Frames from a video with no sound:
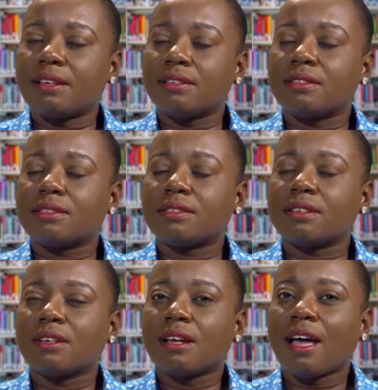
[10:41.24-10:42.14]
is
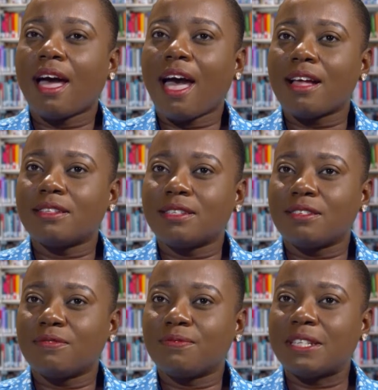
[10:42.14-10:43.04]

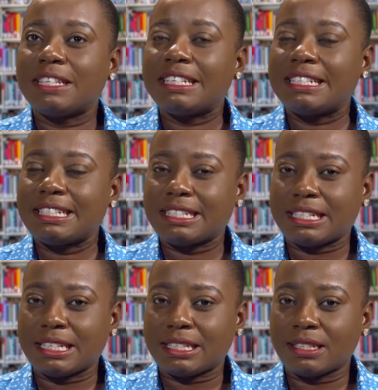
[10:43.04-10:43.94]
active
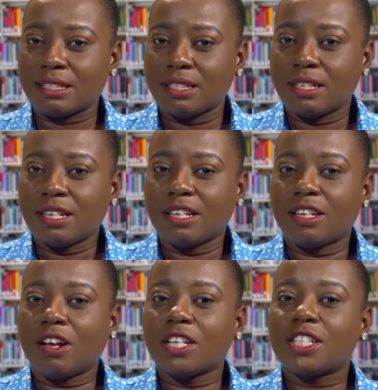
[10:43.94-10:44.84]
listening,
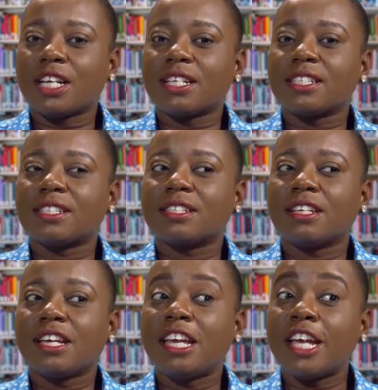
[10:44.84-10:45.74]
not just
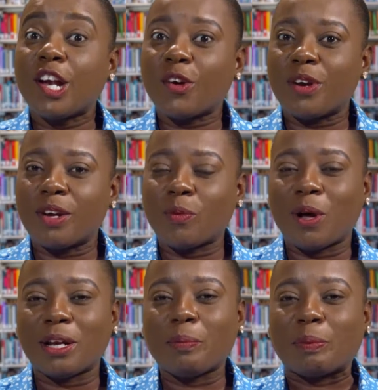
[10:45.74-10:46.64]
hearing
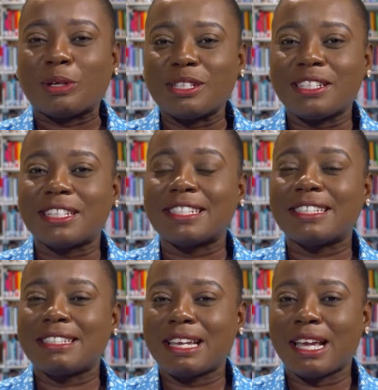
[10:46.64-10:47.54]
what the person is
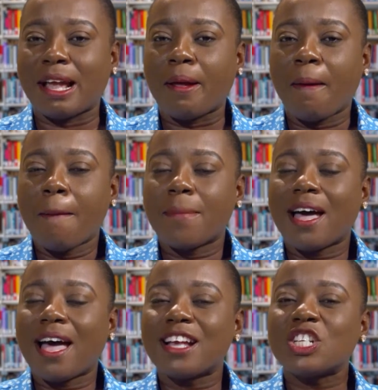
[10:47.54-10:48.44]
saying, but
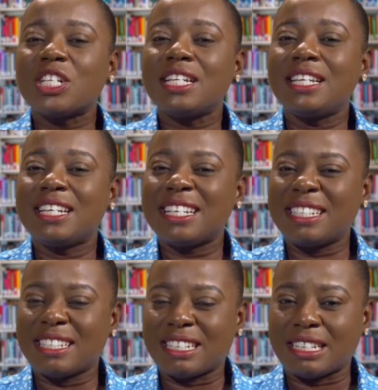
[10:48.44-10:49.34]
actually
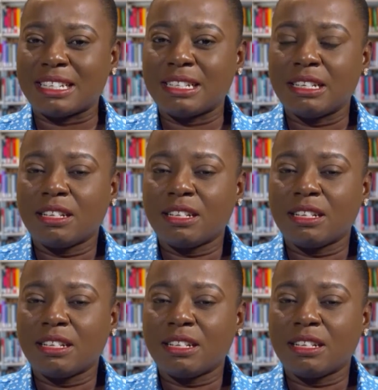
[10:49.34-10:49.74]
listening